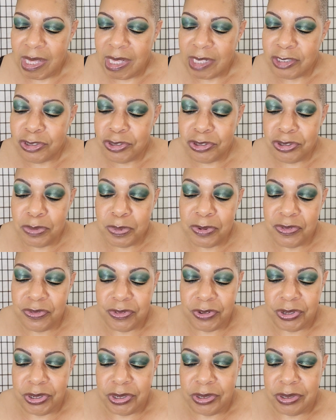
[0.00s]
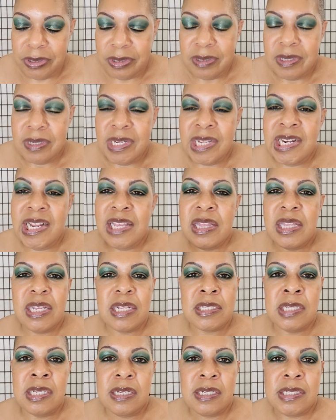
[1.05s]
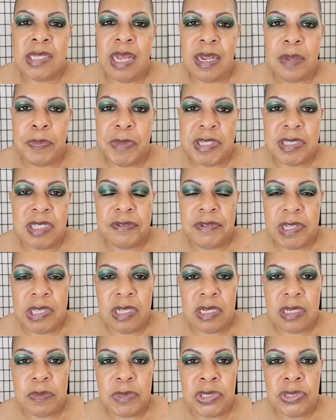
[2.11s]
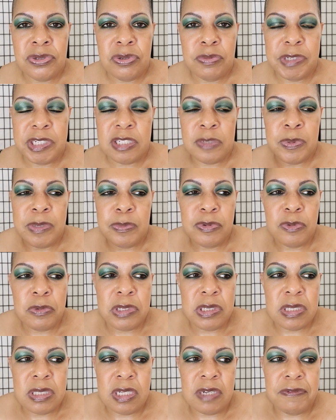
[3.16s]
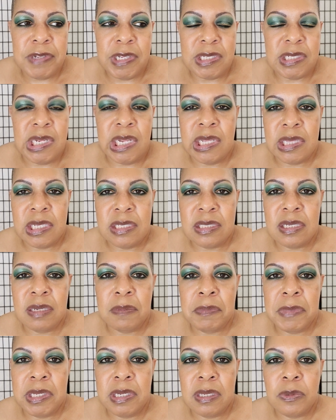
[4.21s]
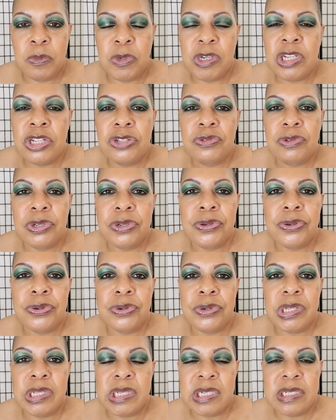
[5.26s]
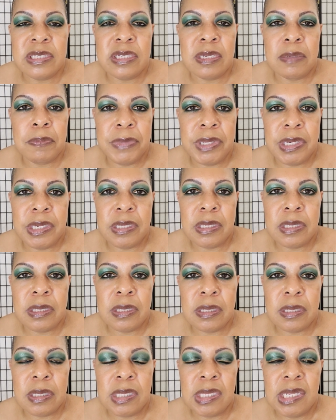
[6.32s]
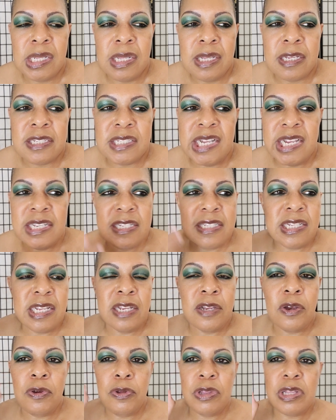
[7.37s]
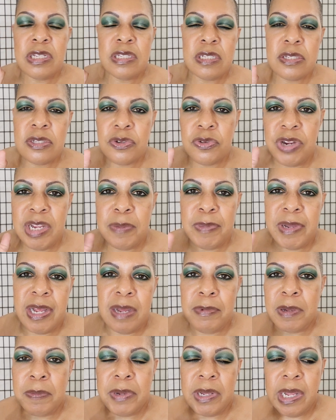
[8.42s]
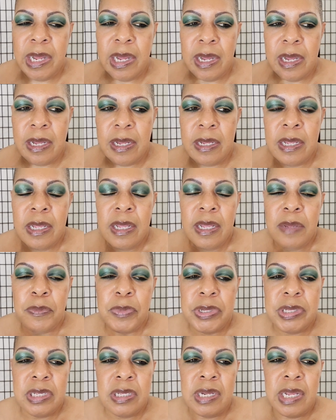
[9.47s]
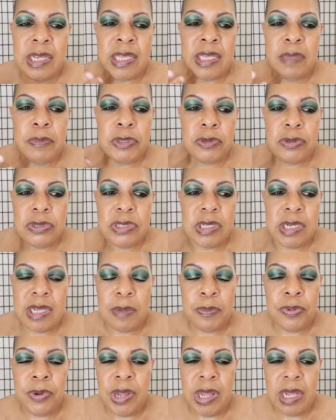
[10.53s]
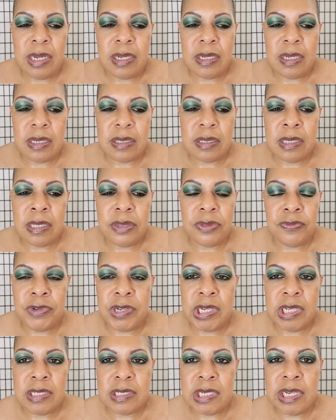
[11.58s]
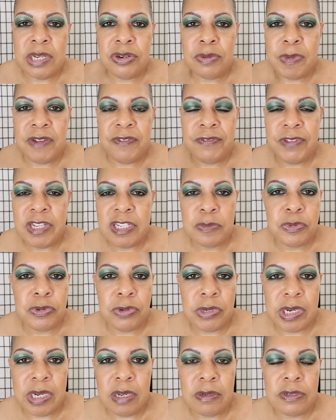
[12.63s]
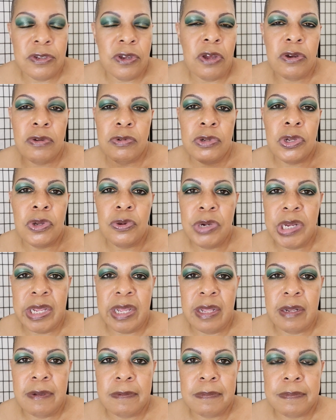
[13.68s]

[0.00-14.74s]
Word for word: do you prefer and I think TikTok messed everything up too because people want stuff that's like less than a minute what can you learn in less than a minute because I can say, oh, this is great, blah, blah, blah. But then I keep using that product and three days later my face broke out. Y'all don't know that